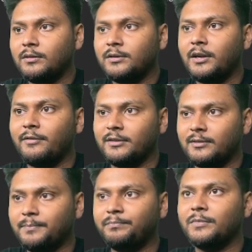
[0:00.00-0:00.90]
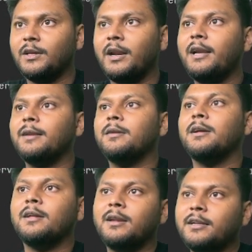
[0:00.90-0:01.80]
service right
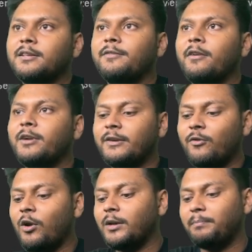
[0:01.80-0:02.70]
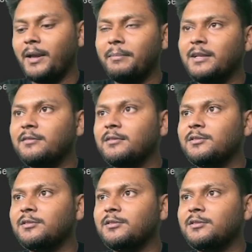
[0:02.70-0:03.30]
let's say we have default payment